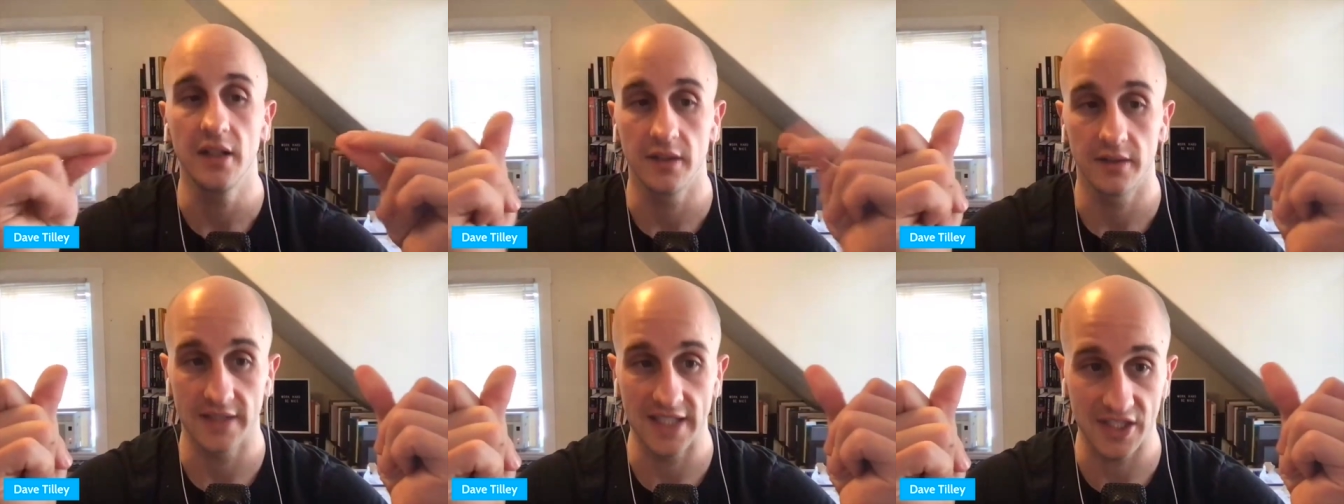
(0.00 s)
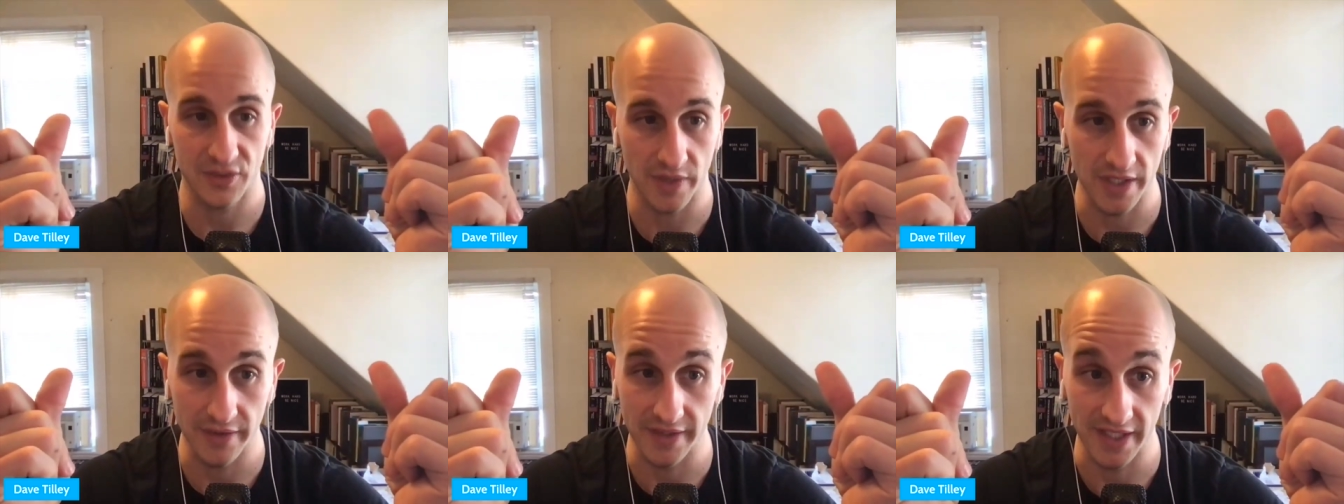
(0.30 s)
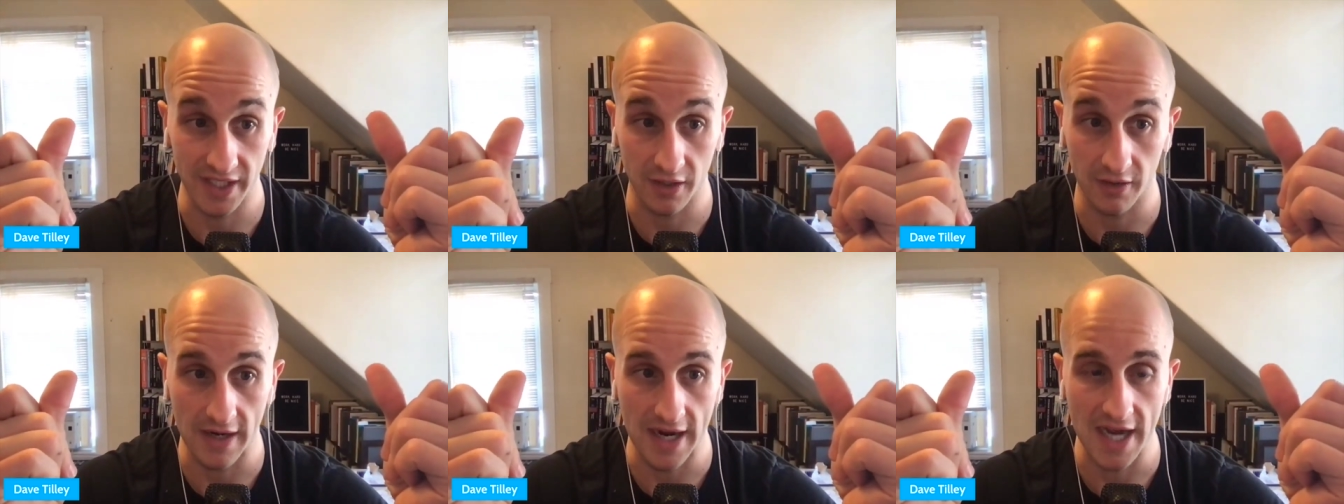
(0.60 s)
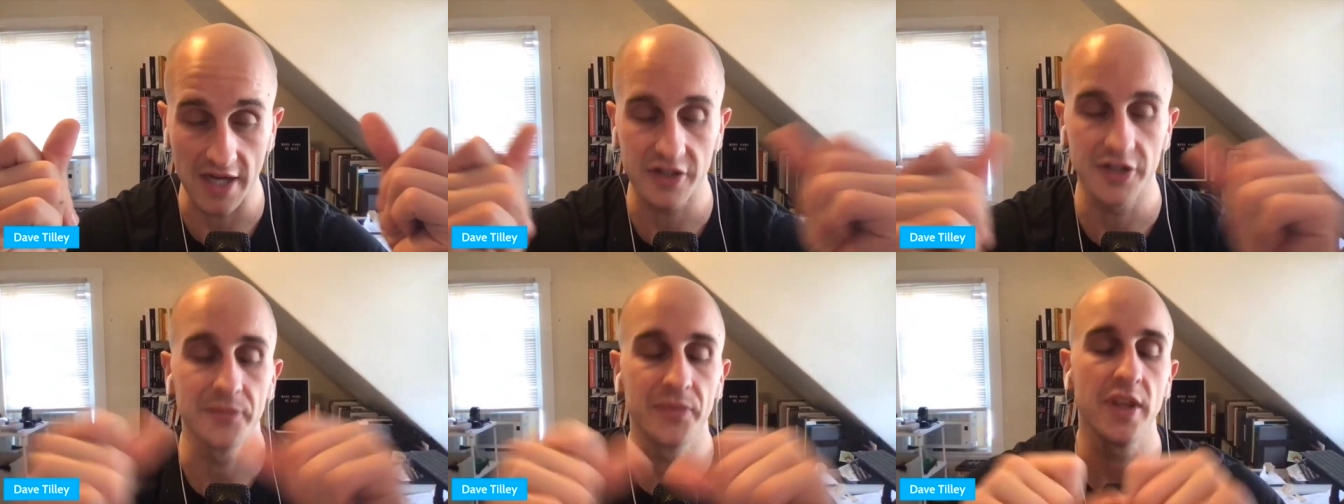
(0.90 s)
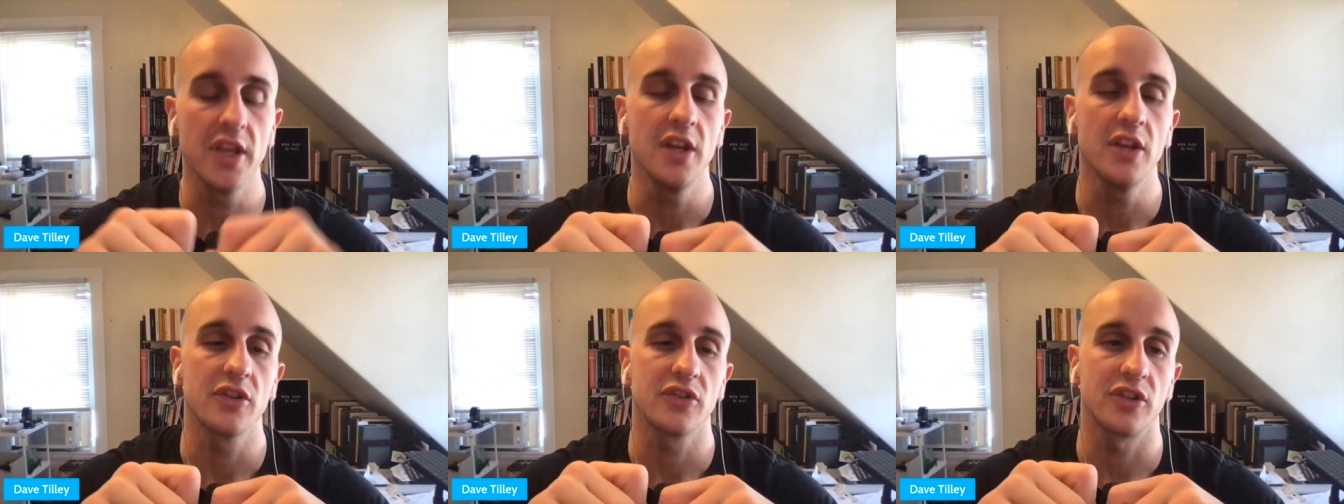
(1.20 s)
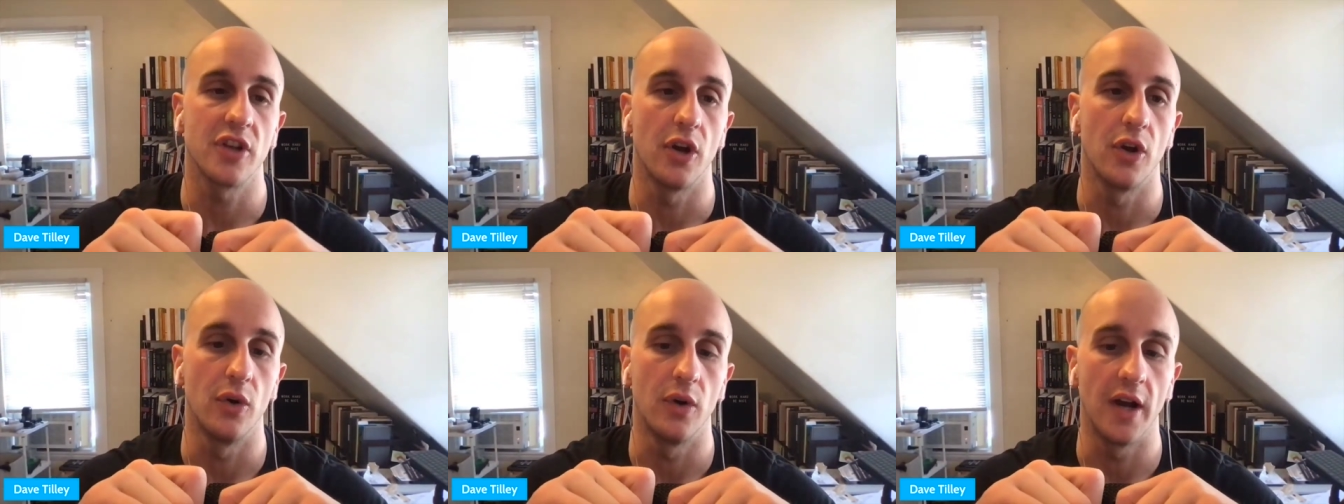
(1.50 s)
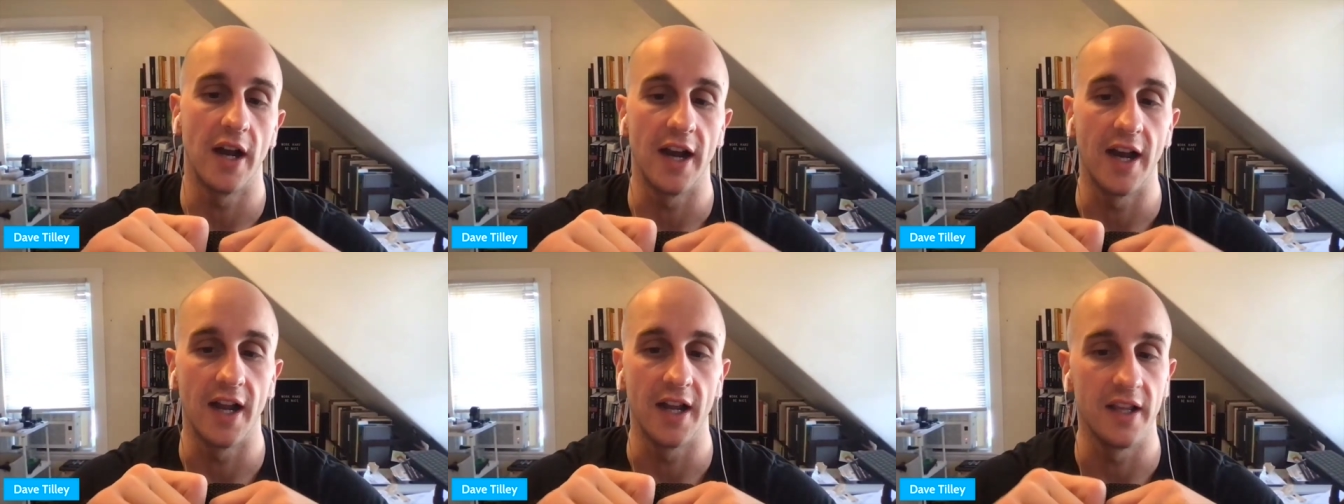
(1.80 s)
That's why you get a crash. So
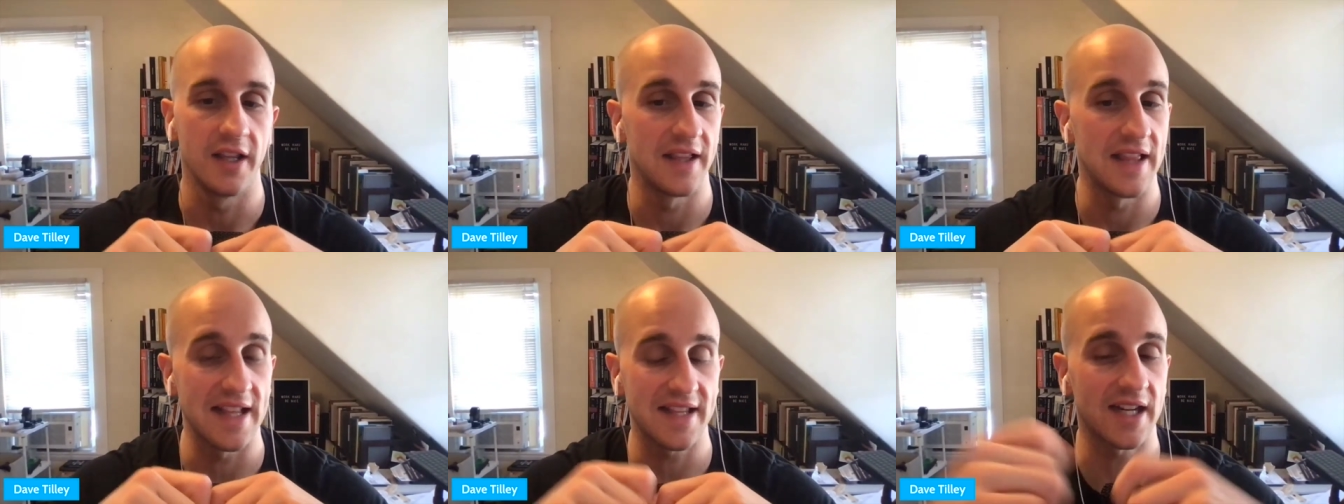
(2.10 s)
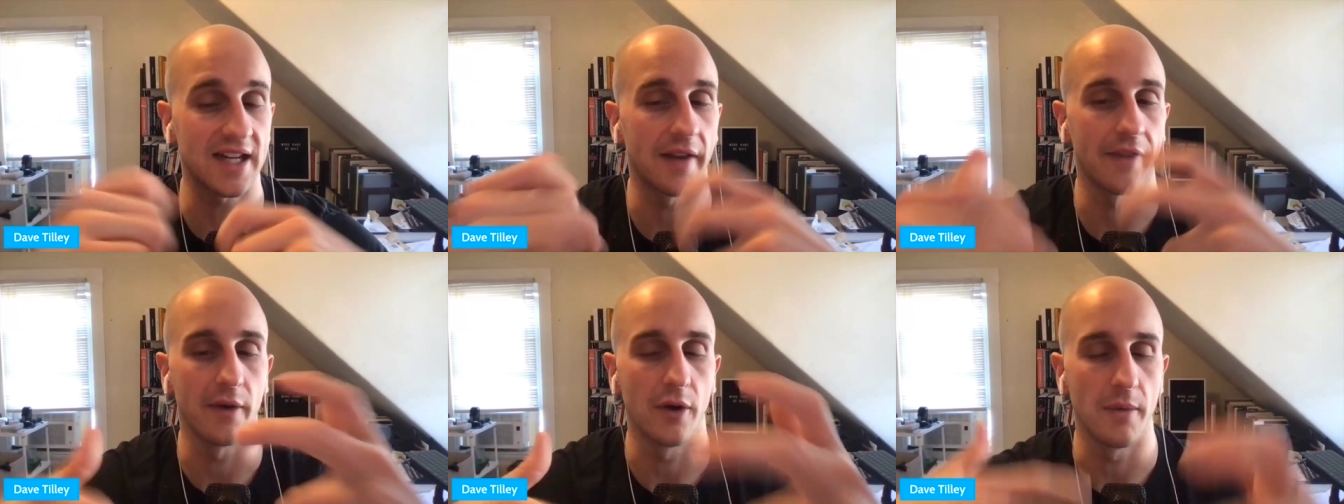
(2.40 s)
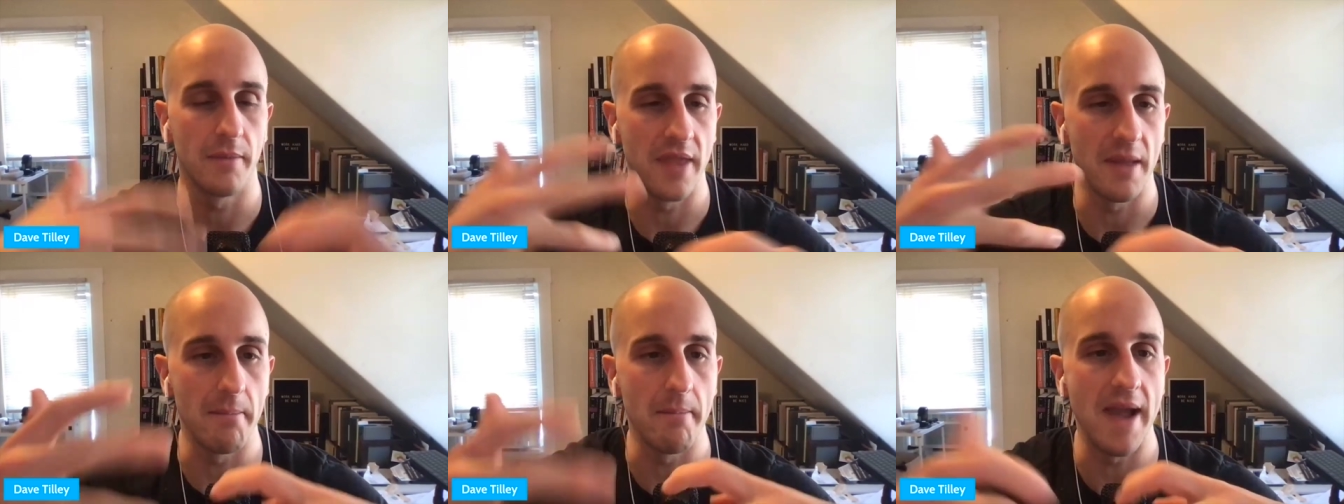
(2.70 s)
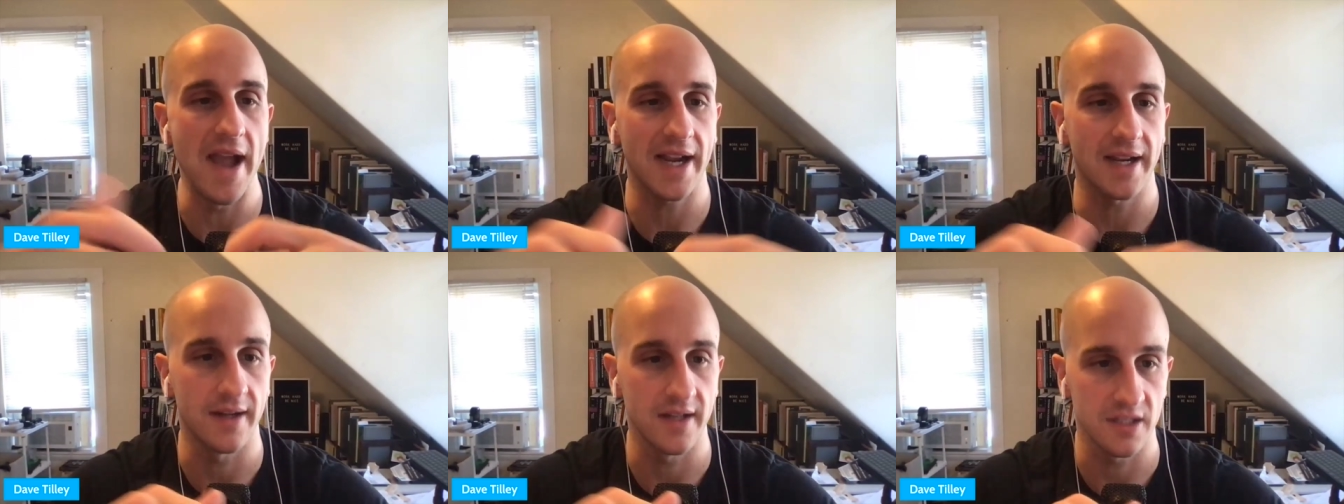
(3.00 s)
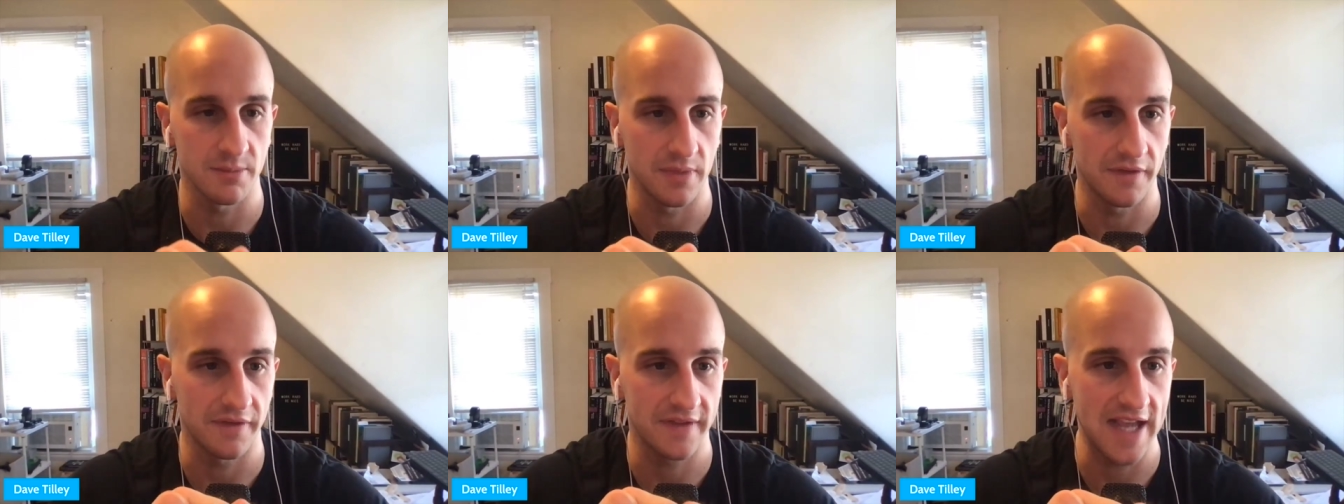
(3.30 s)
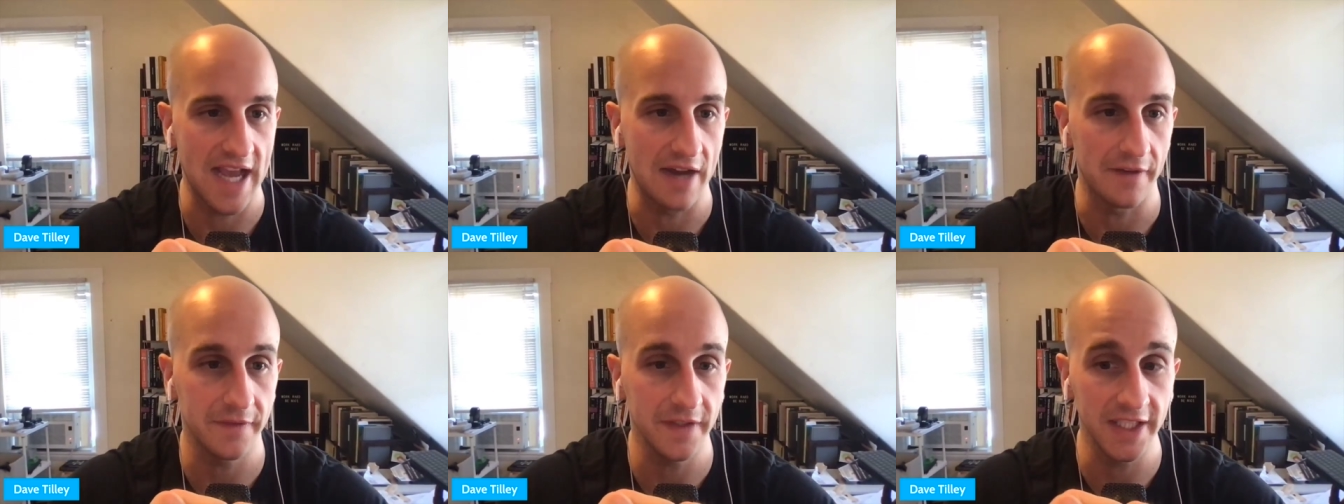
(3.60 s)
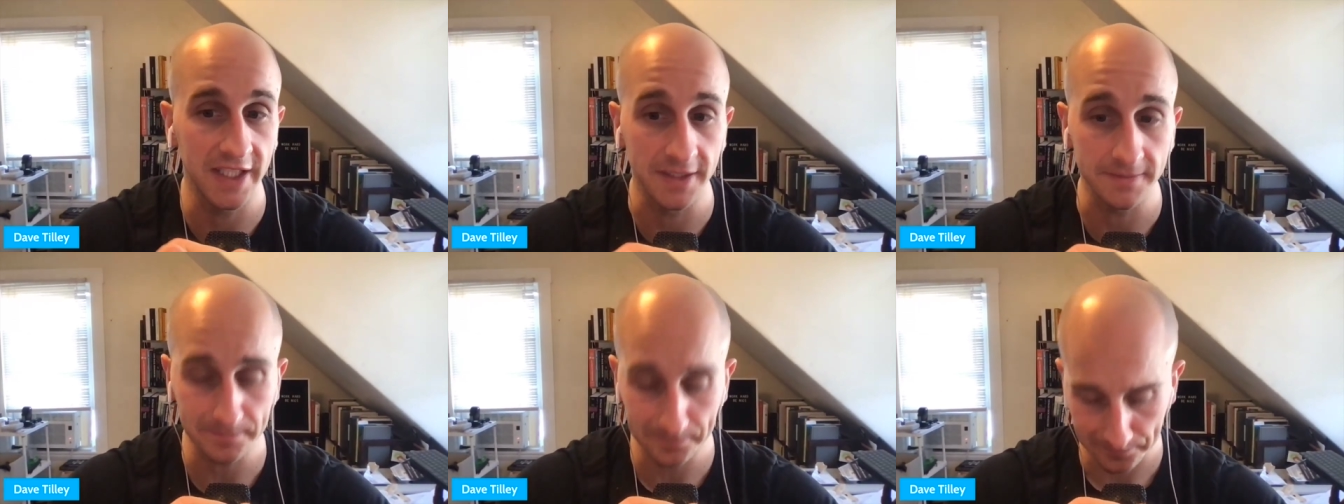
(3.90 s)
that's kind of the mechanism of
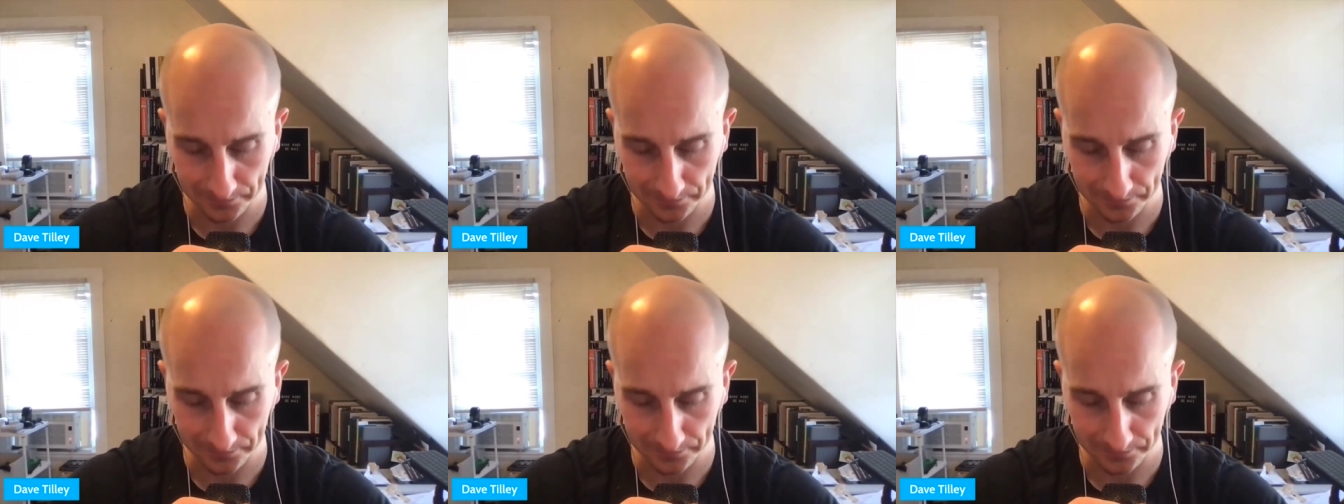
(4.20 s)
caffeine.